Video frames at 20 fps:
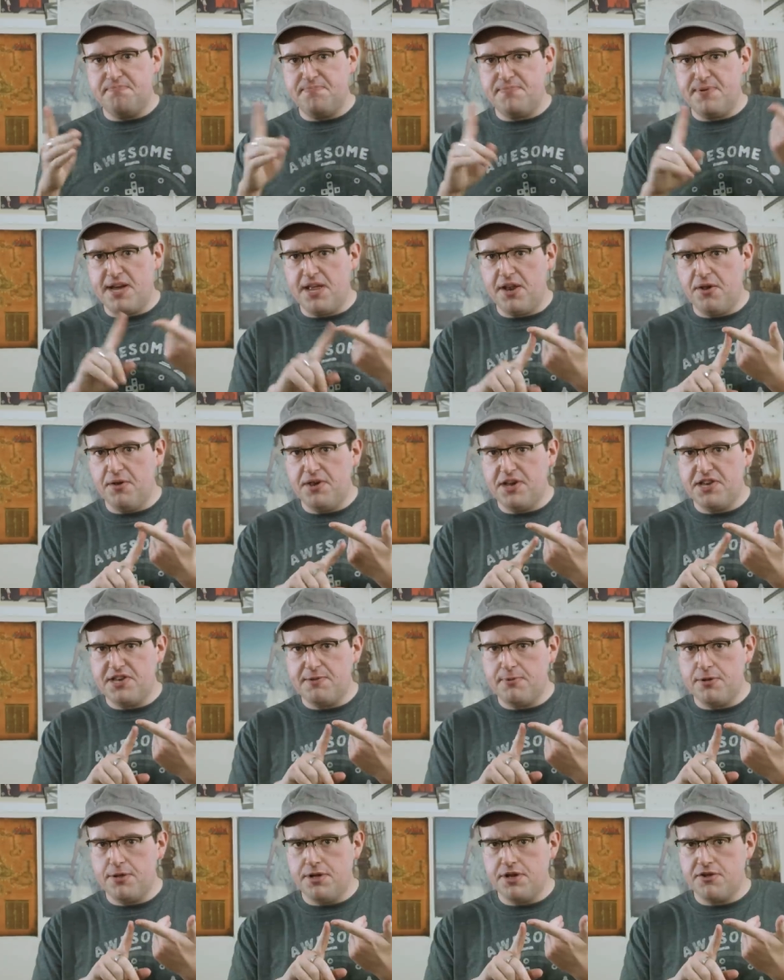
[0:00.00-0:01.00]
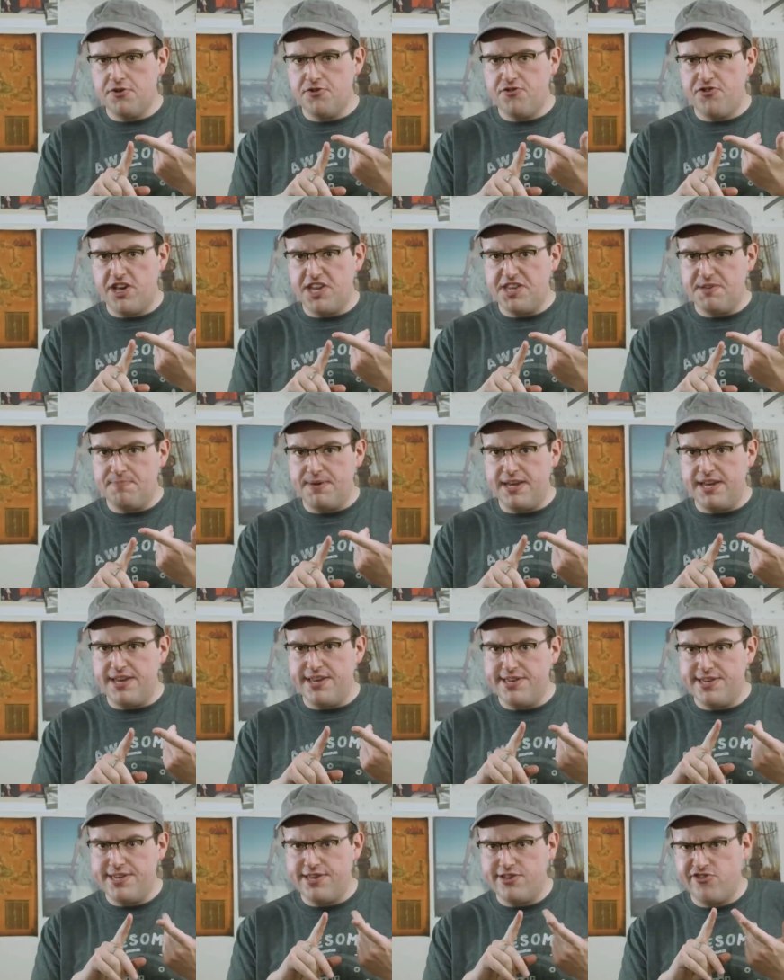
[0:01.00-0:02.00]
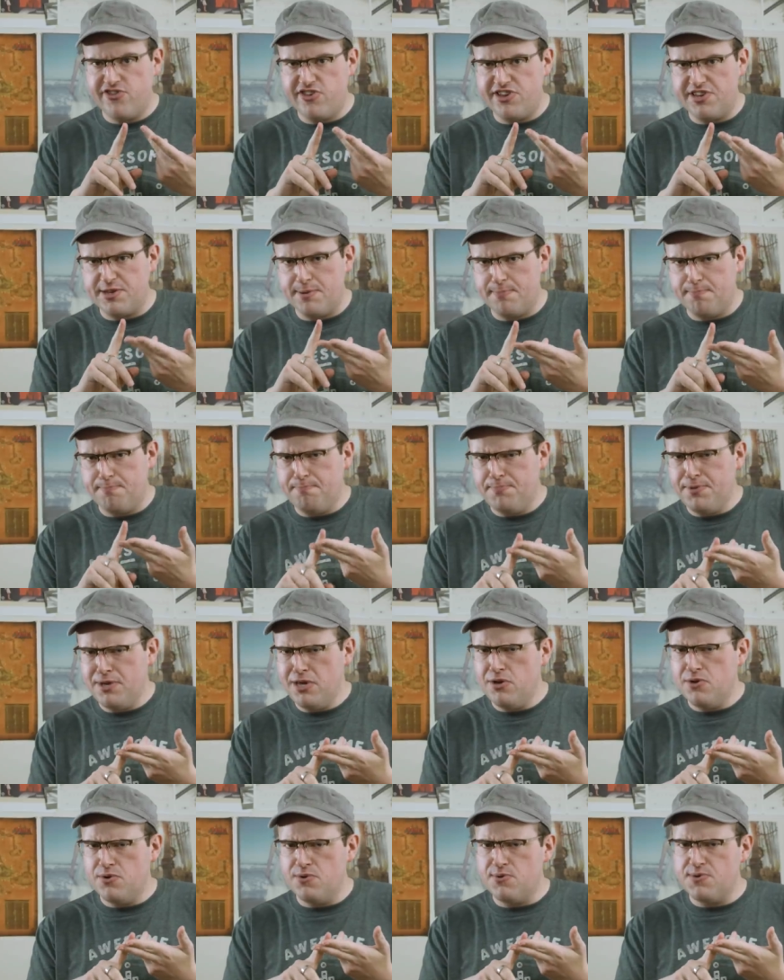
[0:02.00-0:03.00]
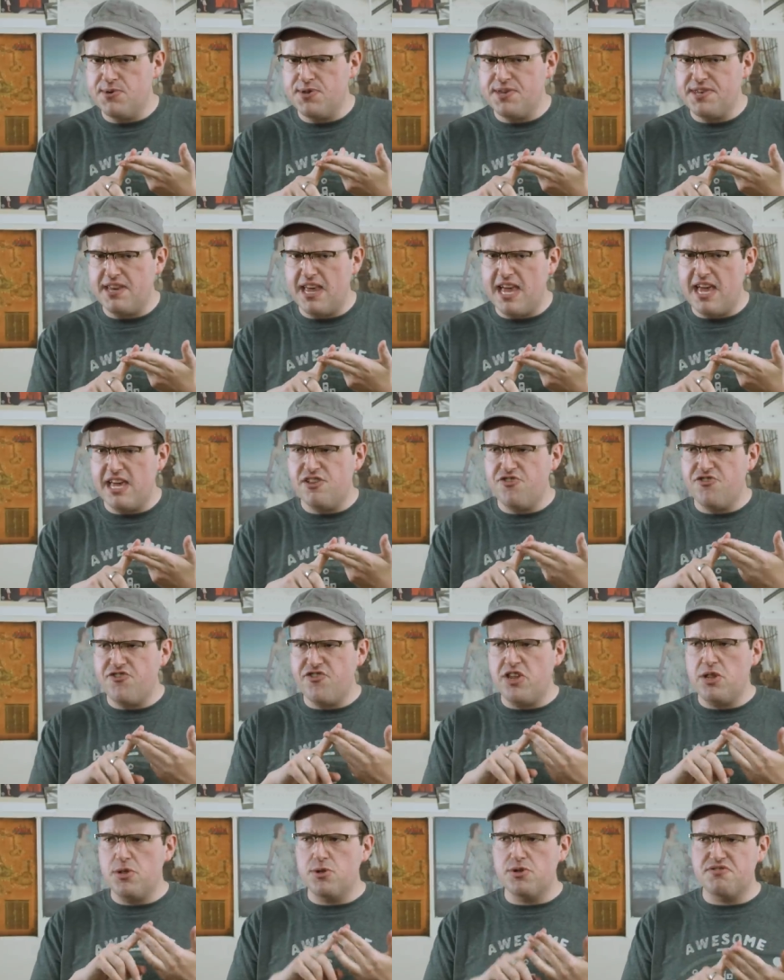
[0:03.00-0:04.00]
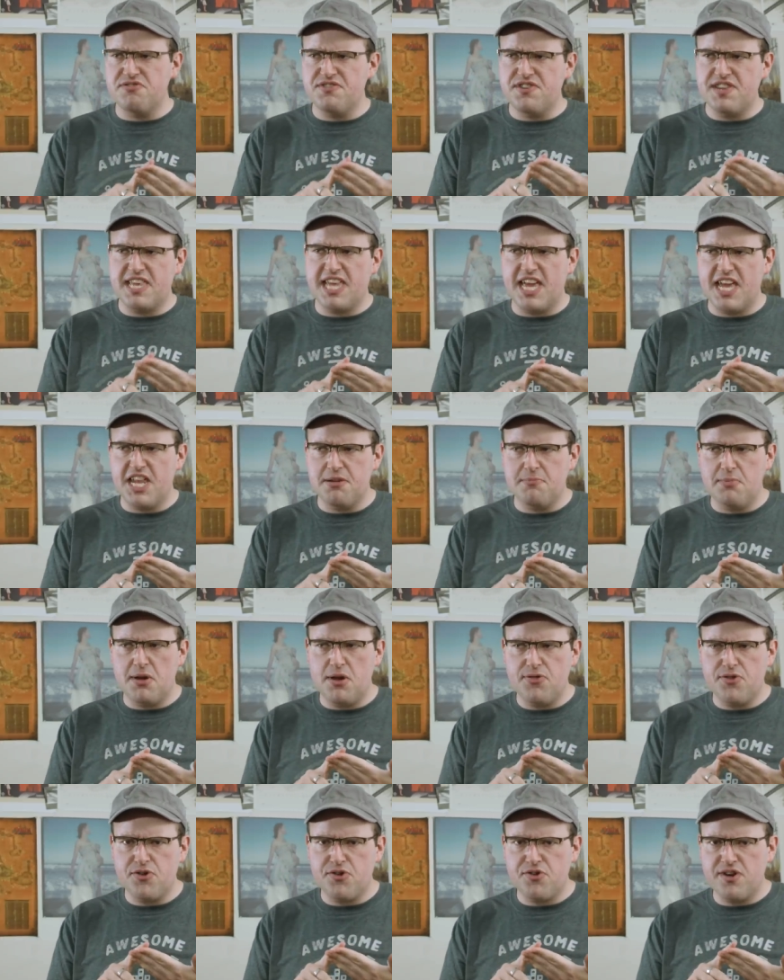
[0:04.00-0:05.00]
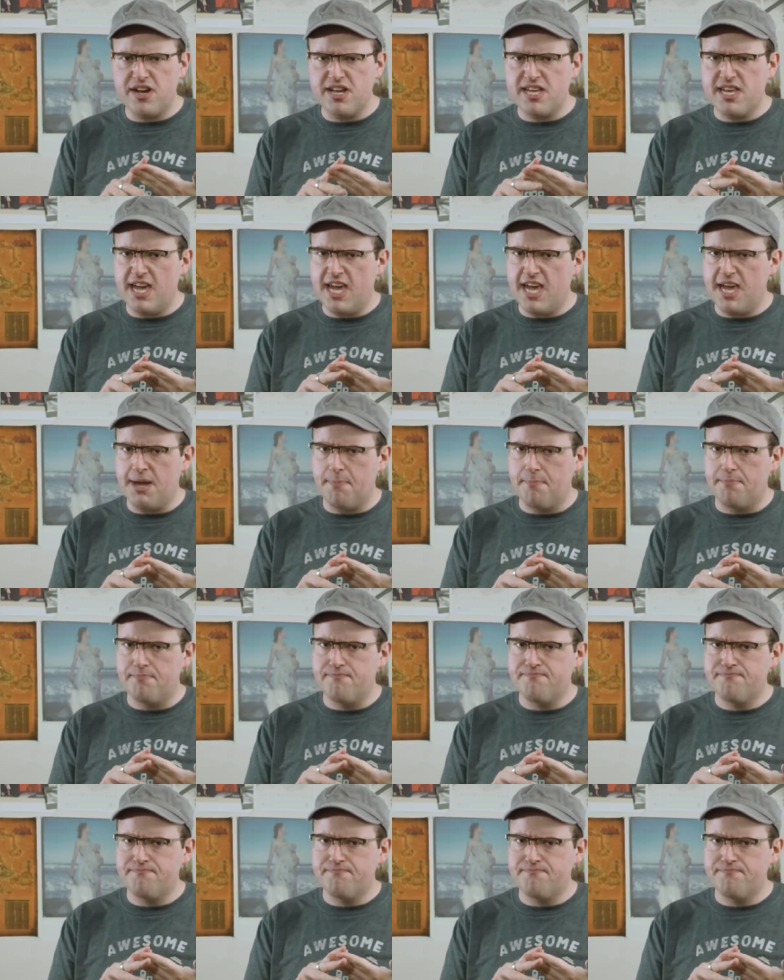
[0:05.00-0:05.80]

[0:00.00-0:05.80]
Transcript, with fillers: peddled as a political chess piece, she's abused, and she learns again about the great game.